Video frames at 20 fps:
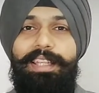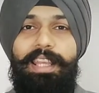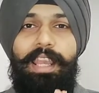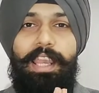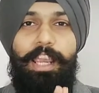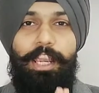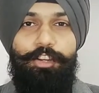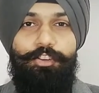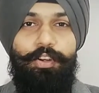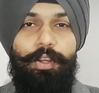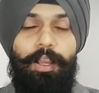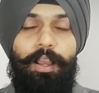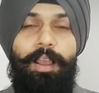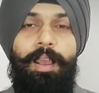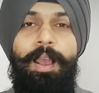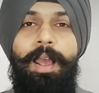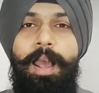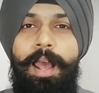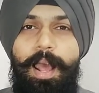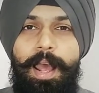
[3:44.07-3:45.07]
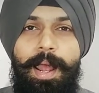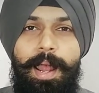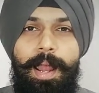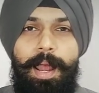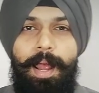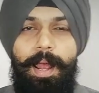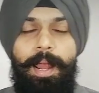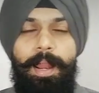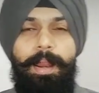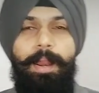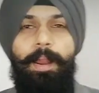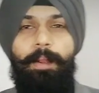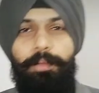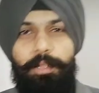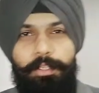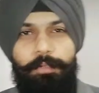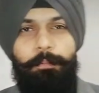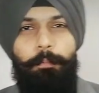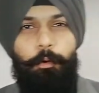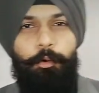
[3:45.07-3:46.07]
aging. Now
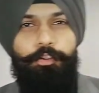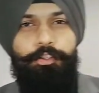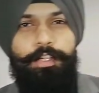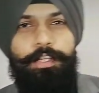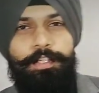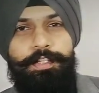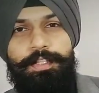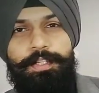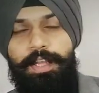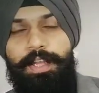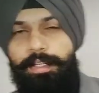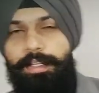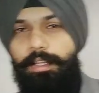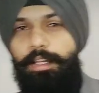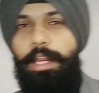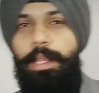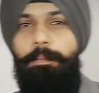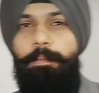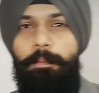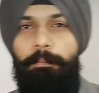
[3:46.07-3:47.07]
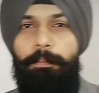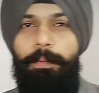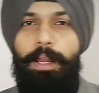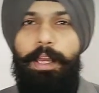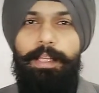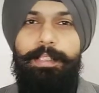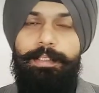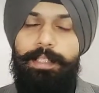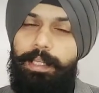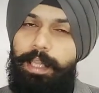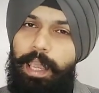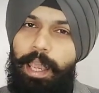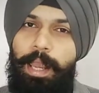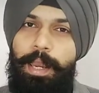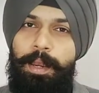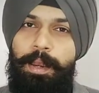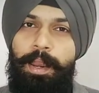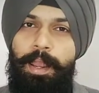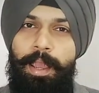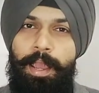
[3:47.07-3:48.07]
this process, as the name implies,
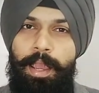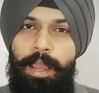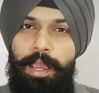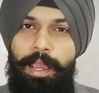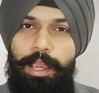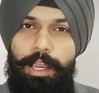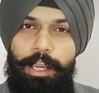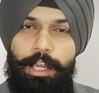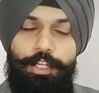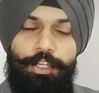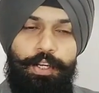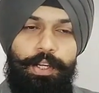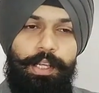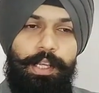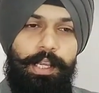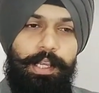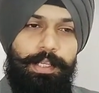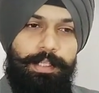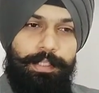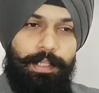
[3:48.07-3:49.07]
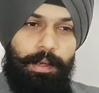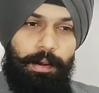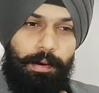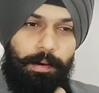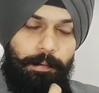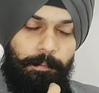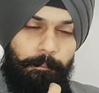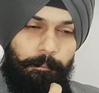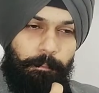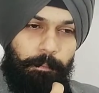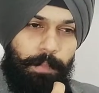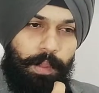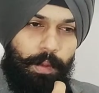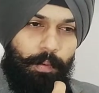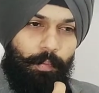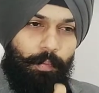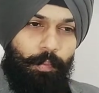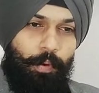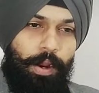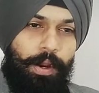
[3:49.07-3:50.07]
again, aging is a
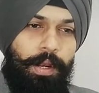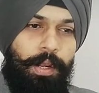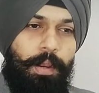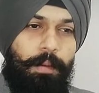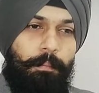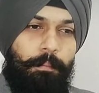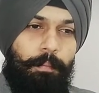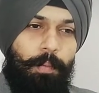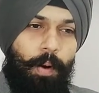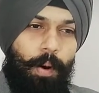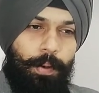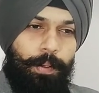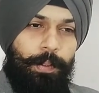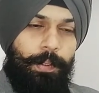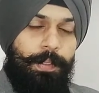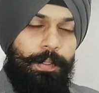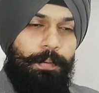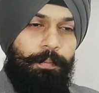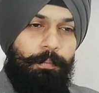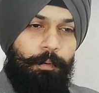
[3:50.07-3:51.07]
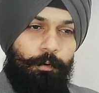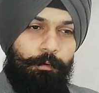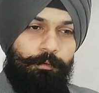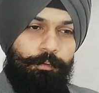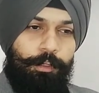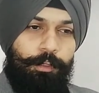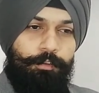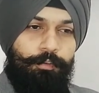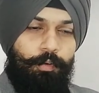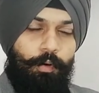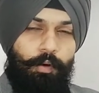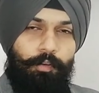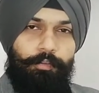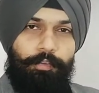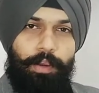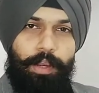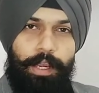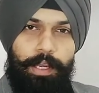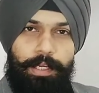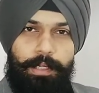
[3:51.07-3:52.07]
very important process of
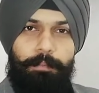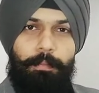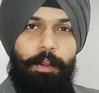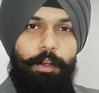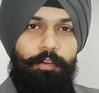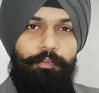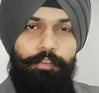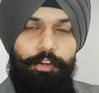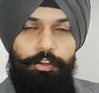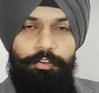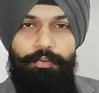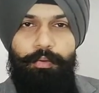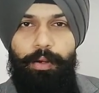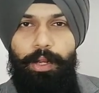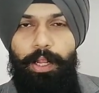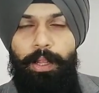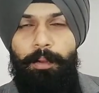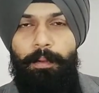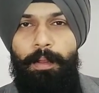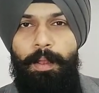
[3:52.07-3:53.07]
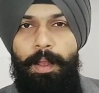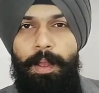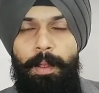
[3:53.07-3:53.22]
any manufacturing